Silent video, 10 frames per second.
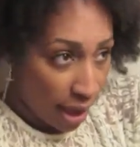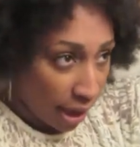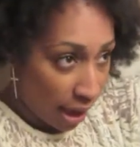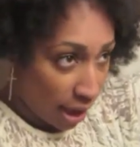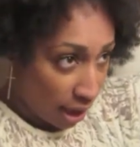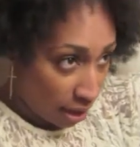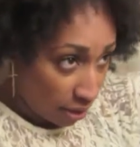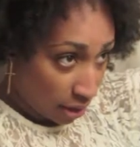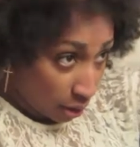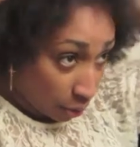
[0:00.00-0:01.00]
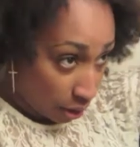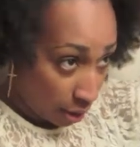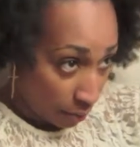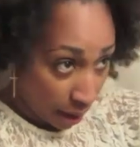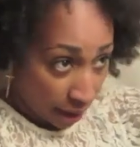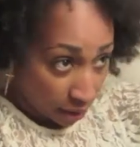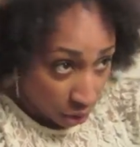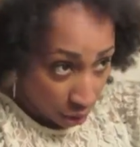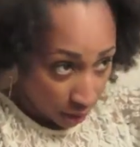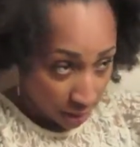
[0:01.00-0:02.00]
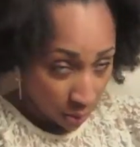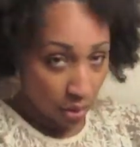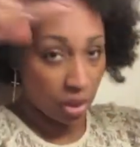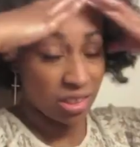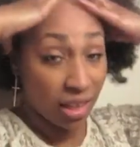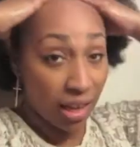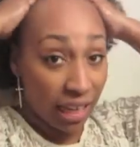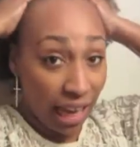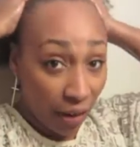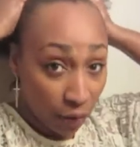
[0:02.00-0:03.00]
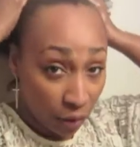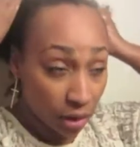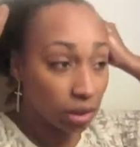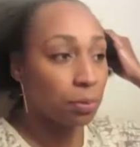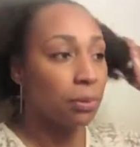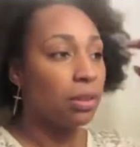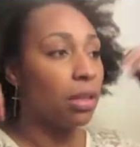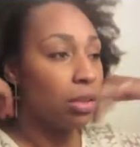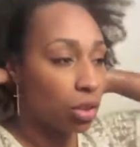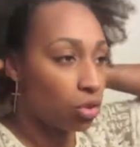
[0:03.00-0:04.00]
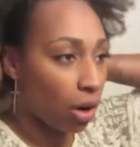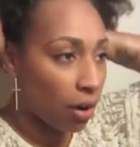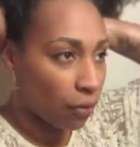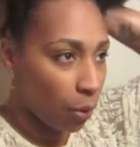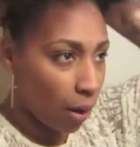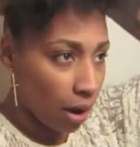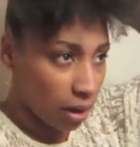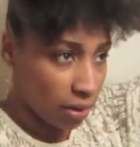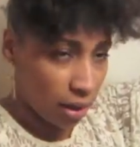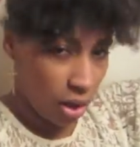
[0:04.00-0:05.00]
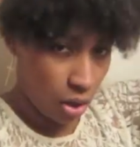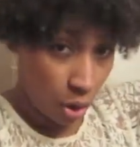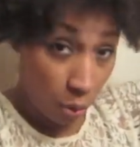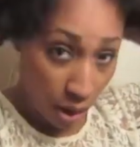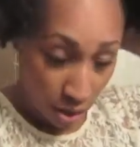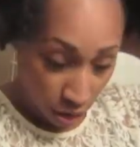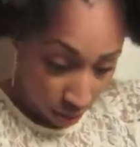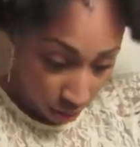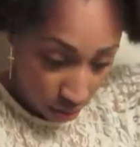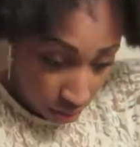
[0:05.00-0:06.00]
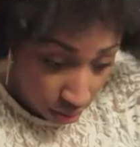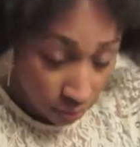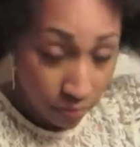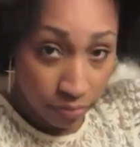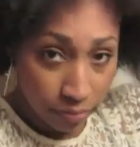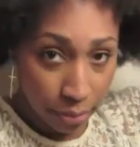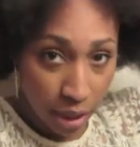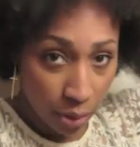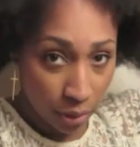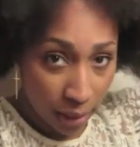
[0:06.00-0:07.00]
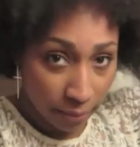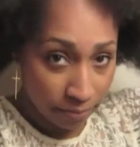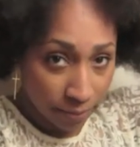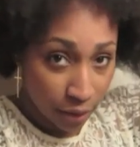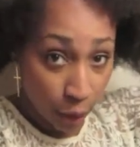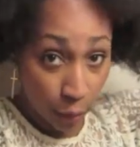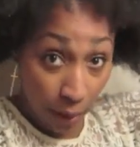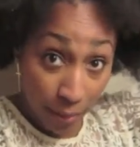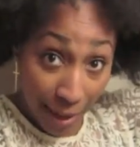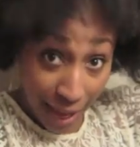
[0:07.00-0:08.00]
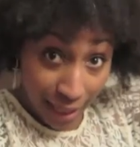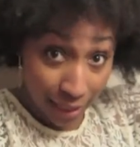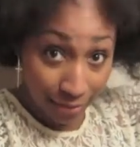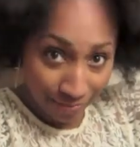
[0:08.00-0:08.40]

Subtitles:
And then I will come back and show you guys what it looks like after it's been under the dryer for a while. And then I'll co-wash and be done with it. So I'll be back.